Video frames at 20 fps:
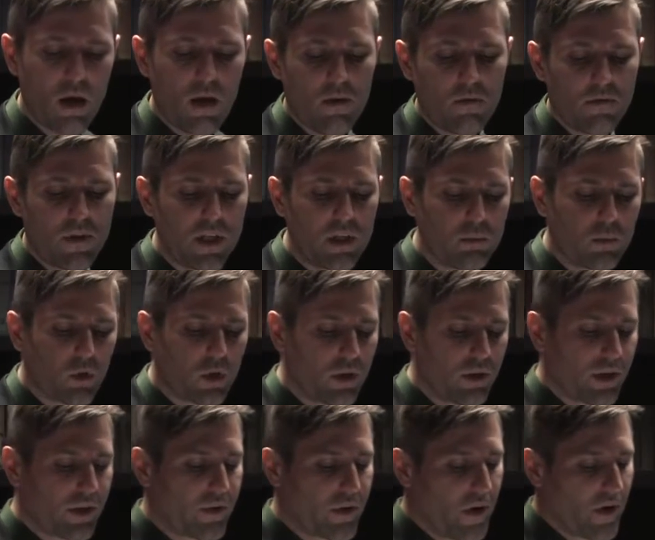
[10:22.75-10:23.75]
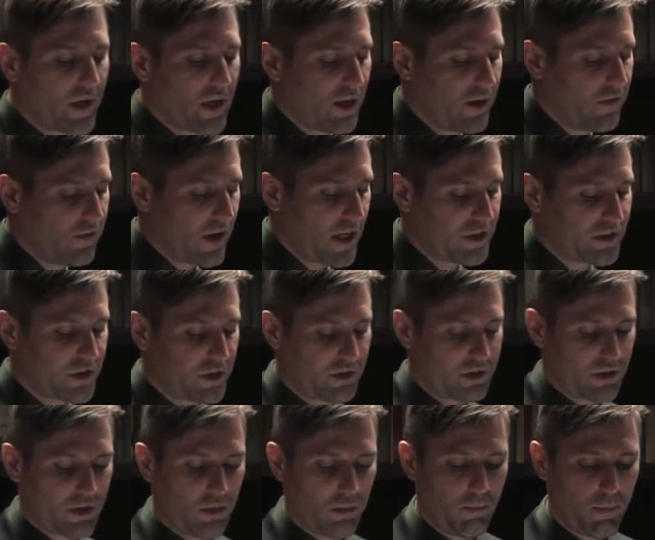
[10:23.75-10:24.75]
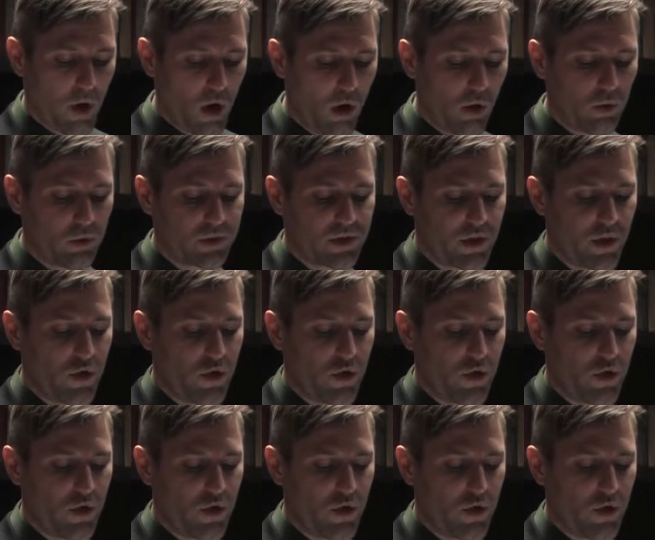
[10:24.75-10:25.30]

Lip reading: Fin amour literary conventions compose